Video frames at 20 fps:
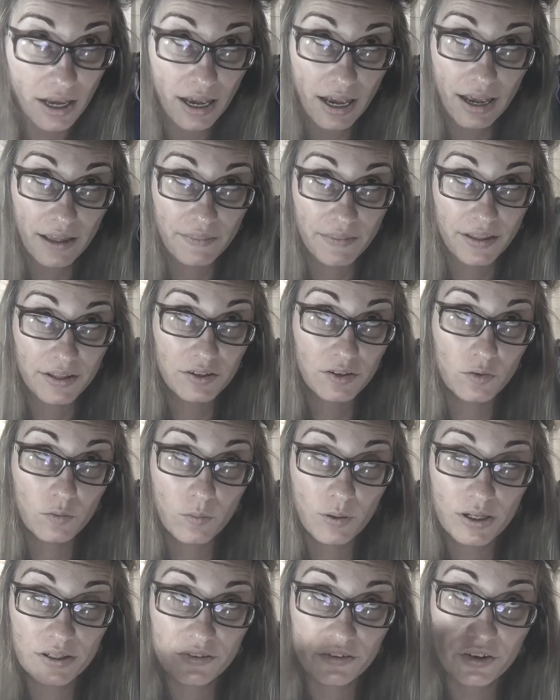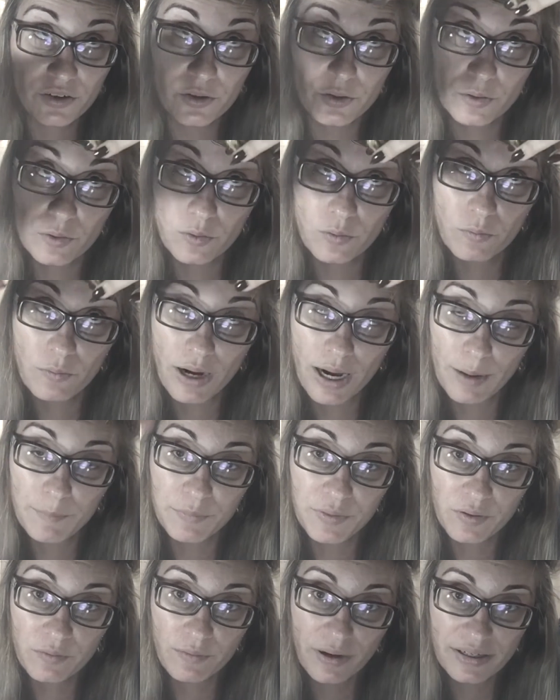and then you want to
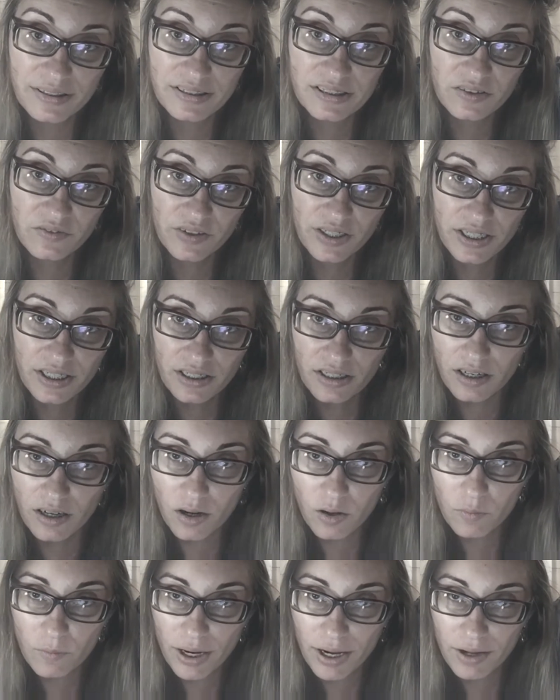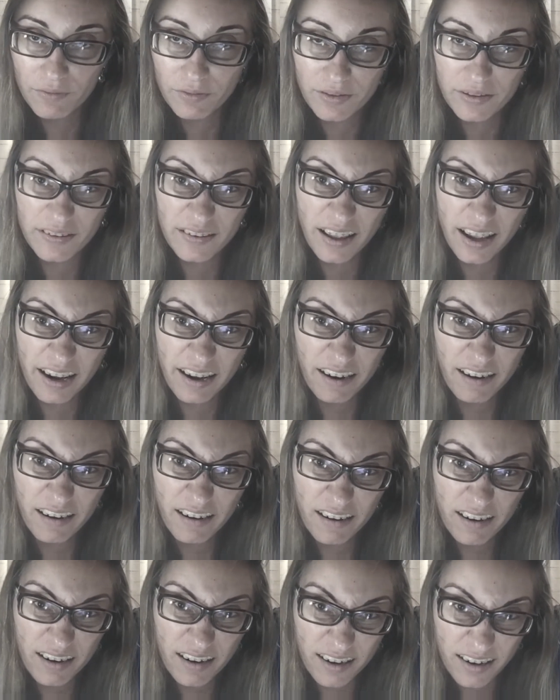wrap the rest of it around this
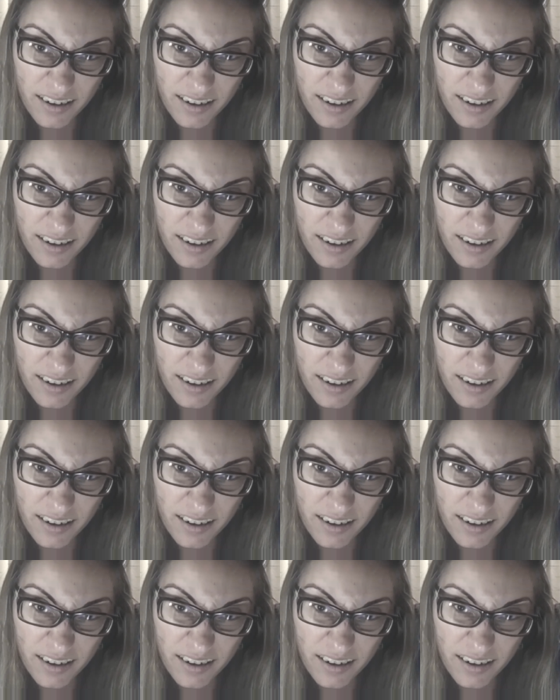hair.